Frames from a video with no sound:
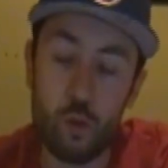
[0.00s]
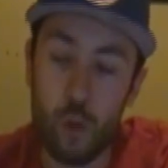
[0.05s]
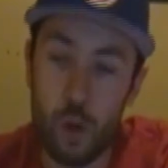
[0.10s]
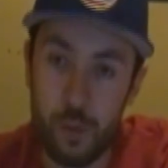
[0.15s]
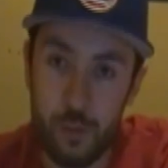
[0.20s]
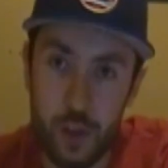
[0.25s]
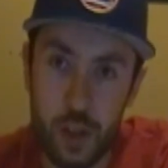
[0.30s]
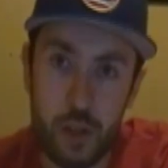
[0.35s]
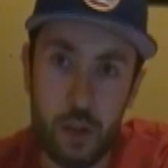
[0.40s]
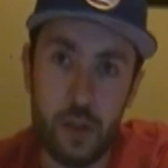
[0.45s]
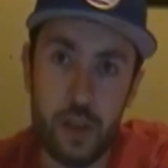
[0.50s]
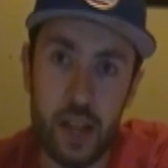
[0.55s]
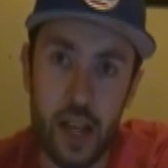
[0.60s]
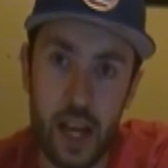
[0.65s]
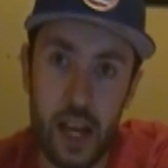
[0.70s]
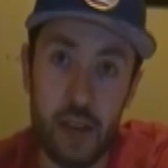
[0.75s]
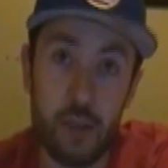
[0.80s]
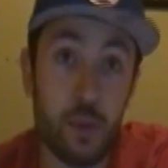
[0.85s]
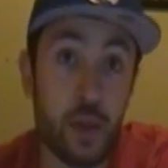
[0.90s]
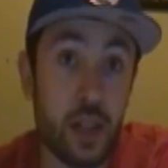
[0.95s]
1 video a
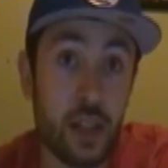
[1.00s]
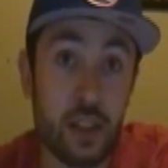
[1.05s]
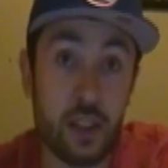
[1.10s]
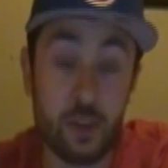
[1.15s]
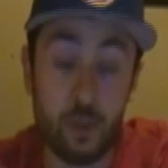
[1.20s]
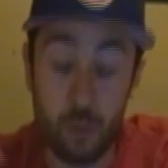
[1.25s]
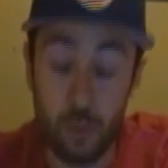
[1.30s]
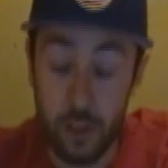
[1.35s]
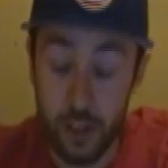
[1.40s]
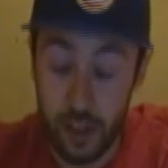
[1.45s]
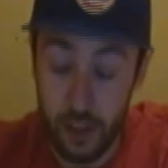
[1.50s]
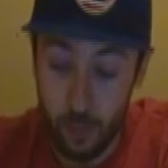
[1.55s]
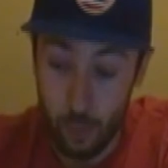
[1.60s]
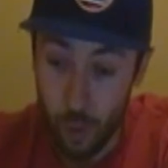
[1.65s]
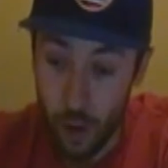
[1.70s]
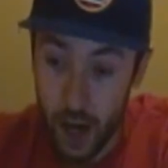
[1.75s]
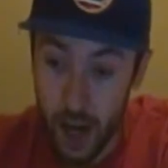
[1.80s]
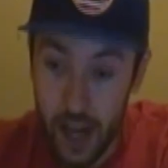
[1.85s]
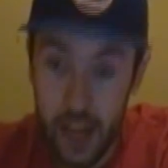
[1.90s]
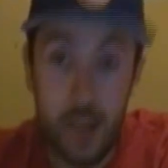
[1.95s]
day. Because
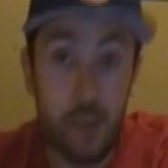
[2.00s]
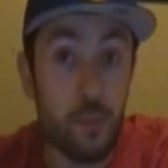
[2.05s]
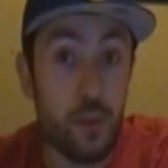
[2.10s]
why?